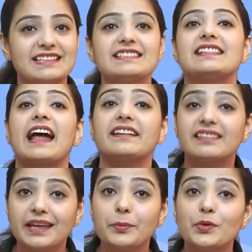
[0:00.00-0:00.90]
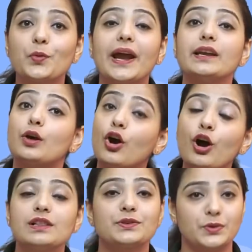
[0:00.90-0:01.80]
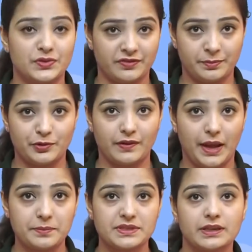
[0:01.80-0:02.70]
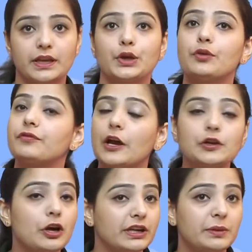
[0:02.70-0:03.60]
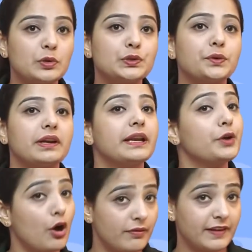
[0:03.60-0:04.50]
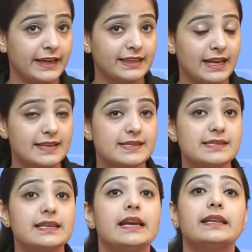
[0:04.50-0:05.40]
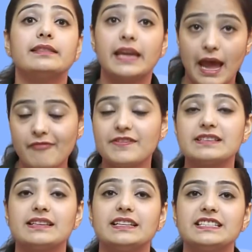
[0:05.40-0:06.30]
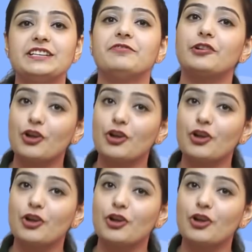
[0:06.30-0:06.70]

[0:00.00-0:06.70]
is that they provide all sorts of programs. If you are not able to attend offline classes, they have facility for